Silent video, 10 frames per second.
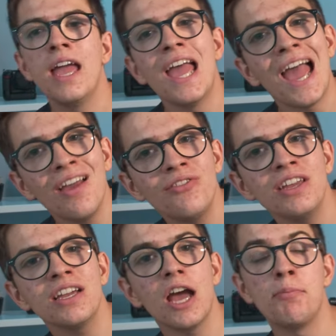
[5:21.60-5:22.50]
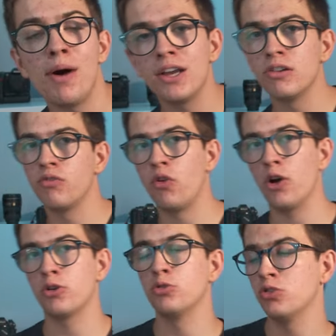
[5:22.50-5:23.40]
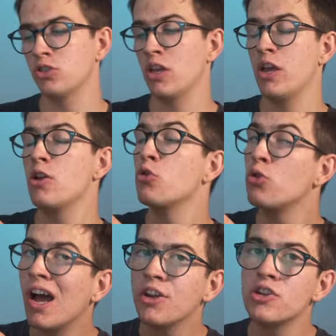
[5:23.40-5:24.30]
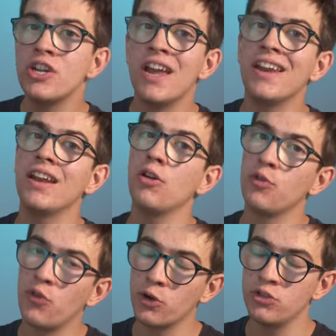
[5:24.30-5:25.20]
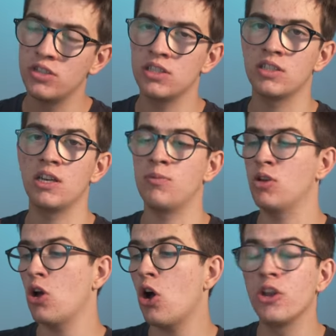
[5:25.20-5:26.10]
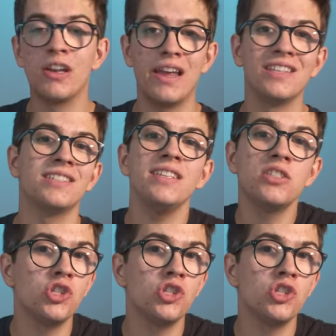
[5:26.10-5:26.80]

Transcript: having a manual focus rather than an autofocus system on a lens is